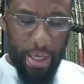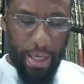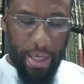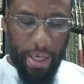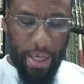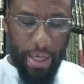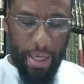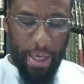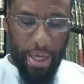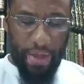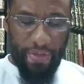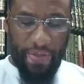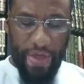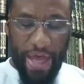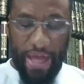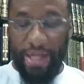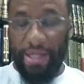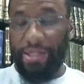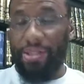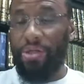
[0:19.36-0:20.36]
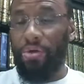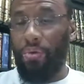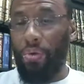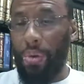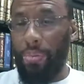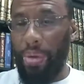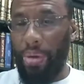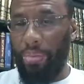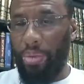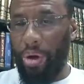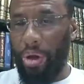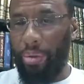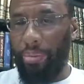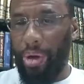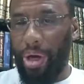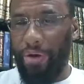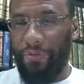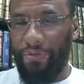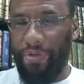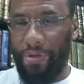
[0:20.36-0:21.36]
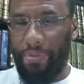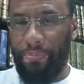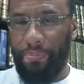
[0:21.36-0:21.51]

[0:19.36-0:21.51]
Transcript: And that is to remember Him often.